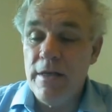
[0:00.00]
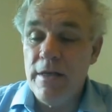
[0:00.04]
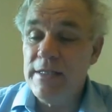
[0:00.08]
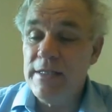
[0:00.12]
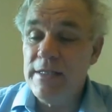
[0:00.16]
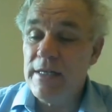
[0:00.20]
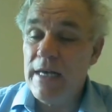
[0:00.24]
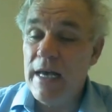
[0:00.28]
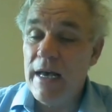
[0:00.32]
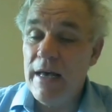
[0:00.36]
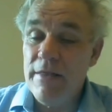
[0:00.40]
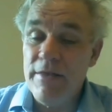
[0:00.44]

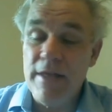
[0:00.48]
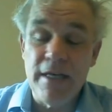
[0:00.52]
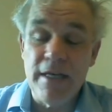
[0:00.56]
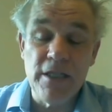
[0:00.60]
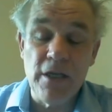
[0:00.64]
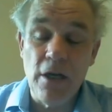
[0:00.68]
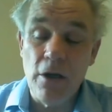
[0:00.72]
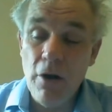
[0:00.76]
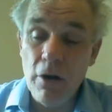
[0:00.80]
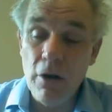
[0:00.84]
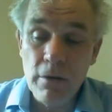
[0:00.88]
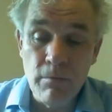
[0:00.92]

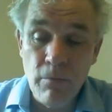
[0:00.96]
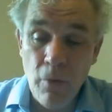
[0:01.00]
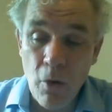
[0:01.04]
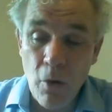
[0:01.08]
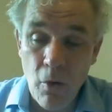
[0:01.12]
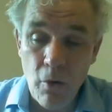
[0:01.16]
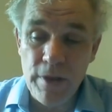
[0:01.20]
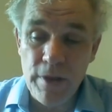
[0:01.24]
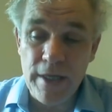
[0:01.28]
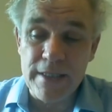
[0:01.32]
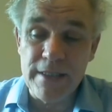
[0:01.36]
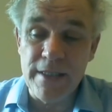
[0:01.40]
There's a lot
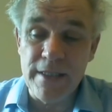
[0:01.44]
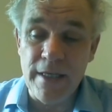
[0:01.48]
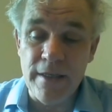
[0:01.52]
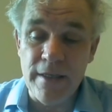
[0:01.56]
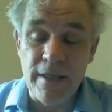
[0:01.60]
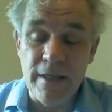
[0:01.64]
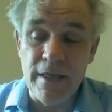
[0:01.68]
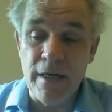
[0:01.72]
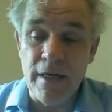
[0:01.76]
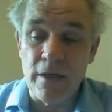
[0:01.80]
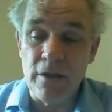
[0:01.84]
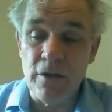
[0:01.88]
more that's
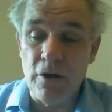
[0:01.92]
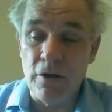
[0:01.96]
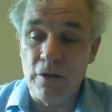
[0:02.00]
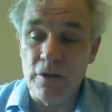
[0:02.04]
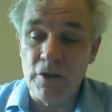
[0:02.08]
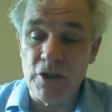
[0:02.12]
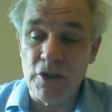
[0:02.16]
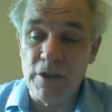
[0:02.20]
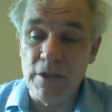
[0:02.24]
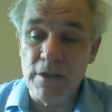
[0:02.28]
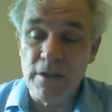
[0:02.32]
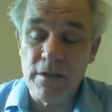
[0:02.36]
in the
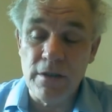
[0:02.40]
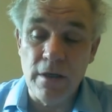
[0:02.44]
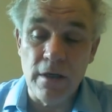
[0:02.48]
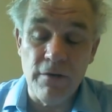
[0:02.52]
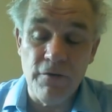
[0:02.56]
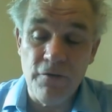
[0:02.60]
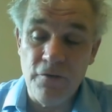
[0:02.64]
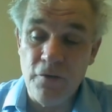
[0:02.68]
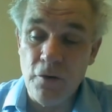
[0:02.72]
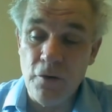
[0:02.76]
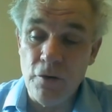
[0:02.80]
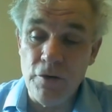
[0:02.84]
unconscious.
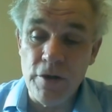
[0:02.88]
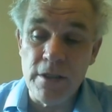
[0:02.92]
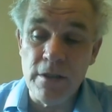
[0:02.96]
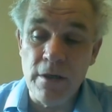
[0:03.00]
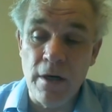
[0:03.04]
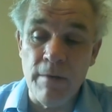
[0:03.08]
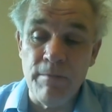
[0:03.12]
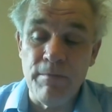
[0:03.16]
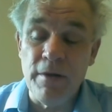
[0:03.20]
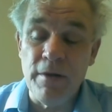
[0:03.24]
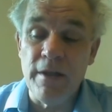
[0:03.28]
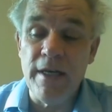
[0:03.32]
For
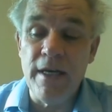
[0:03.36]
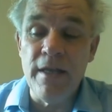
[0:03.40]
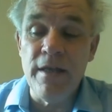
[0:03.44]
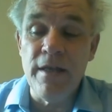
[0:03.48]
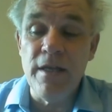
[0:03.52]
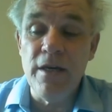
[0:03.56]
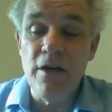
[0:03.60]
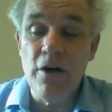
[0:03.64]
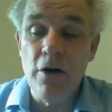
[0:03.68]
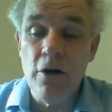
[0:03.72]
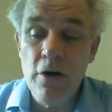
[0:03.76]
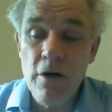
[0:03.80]
example, in
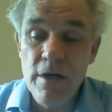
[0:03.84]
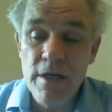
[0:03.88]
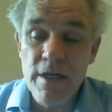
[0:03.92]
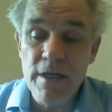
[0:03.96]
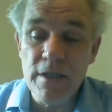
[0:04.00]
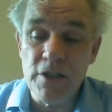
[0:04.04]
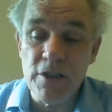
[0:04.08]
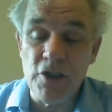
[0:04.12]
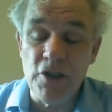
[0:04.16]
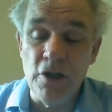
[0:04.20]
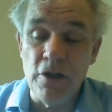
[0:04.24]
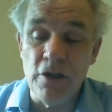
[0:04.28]
the
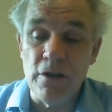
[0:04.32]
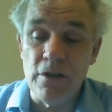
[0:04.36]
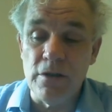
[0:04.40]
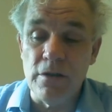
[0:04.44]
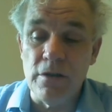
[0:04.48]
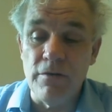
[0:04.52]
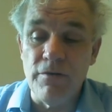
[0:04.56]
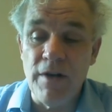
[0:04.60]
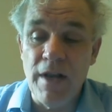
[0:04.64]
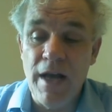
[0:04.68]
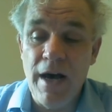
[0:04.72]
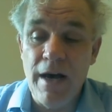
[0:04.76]
earliest years
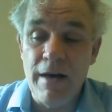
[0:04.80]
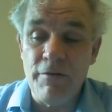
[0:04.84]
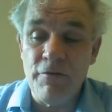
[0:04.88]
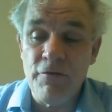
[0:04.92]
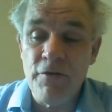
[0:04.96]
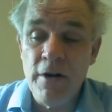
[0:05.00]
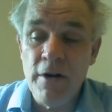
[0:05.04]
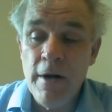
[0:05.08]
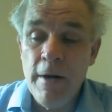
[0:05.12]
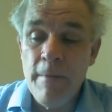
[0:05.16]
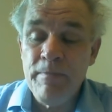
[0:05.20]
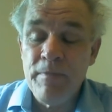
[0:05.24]
of
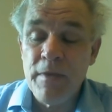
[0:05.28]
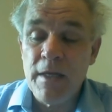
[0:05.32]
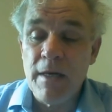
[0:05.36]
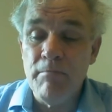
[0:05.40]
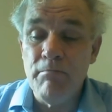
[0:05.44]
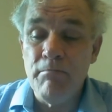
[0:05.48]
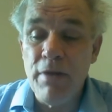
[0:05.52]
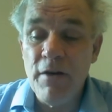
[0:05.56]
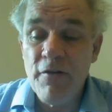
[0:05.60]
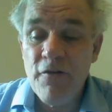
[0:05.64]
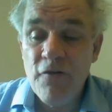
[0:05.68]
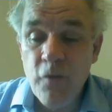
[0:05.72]
life,
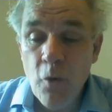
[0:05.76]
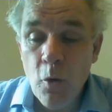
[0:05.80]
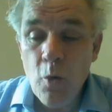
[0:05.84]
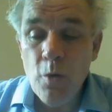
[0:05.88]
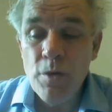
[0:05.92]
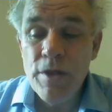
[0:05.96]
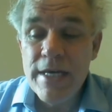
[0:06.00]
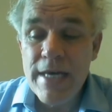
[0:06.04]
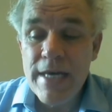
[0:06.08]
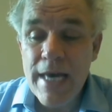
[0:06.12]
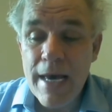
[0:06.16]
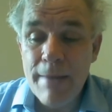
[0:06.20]

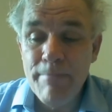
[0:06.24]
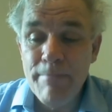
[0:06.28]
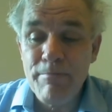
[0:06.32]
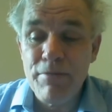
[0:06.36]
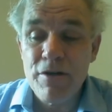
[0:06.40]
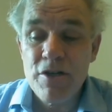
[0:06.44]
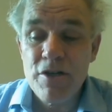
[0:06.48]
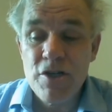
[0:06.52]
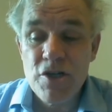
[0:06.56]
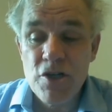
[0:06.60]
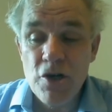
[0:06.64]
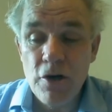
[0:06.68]
before the
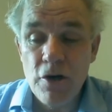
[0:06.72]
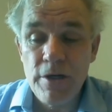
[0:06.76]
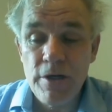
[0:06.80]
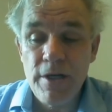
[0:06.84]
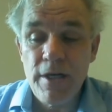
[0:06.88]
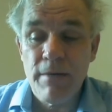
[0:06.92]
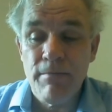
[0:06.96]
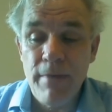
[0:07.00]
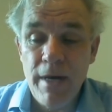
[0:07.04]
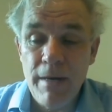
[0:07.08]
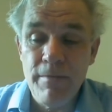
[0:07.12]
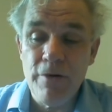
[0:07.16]
episodic
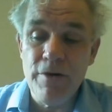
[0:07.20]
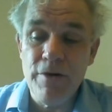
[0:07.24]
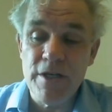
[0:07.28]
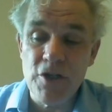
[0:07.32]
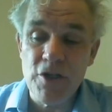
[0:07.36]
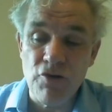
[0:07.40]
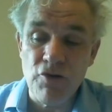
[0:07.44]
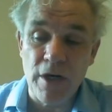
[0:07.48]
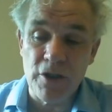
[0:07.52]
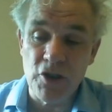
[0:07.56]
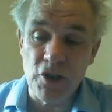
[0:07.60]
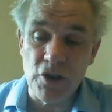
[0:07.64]
memory
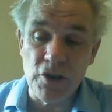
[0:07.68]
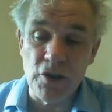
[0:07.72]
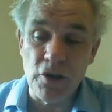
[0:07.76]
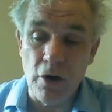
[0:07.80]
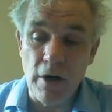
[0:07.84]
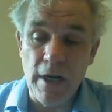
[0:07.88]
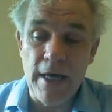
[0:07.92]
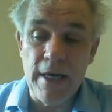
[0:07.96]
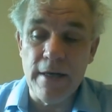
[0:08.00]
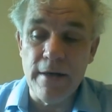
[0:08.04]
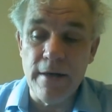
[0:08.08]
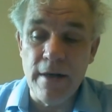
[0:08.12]
structures
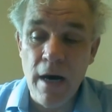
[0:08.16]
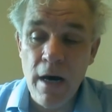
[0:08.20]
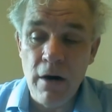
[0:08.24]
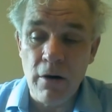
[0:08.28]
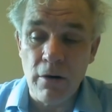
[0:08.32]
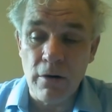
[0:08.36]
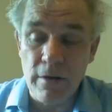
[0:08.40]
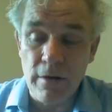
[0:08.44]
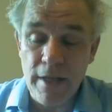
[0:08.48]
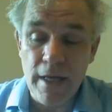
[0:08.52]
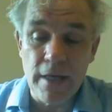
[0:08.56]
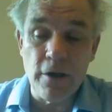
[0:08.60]
are laid
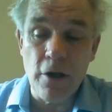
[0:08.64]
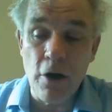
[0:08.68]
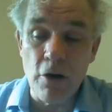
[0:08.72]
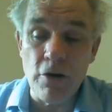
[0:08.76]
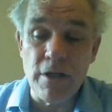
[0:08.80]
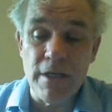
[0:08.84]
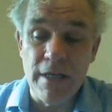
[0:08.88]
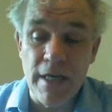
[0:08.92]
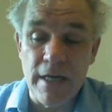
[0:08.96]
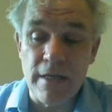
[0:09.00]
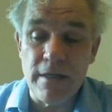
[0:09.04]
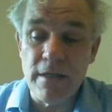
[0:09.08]
down, they're
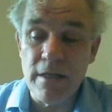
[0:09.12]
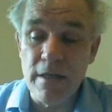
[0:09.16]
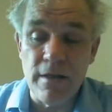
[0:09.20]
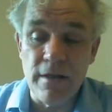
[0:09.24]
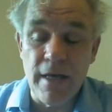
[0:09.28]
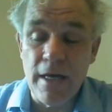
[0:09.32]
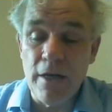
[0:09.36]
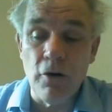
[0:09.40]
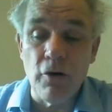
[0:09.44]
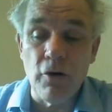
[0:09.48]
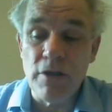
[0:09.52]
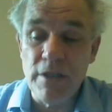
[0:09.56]

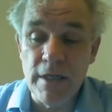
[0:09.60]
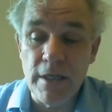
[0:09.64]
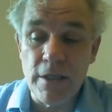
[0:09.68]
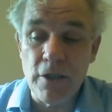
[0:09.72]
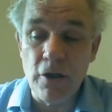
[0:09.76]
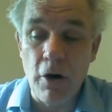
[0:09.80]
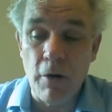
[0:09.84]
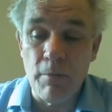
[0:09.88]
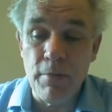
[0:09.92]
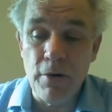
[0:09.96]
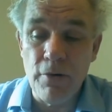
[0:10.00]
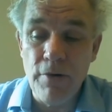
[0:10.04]
not yet
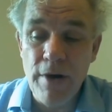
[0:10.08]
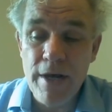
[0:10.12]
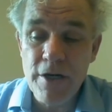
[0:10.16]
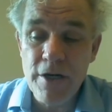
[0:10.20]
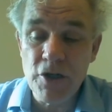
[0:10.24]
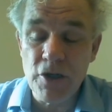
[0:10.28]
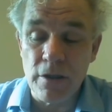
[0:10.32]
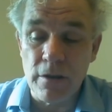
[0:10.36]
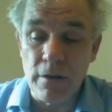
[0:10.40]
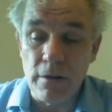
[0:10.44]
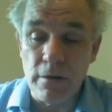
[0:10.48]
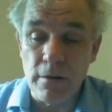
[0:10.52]

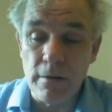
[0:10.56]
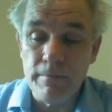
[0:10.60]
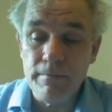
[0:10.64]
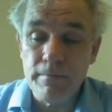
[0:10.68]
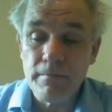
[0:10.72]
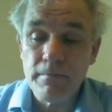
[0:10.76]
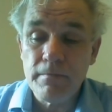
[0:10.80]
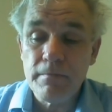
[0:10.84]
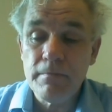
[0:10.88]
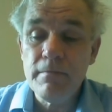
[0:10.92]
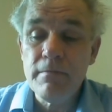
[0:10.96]
operational.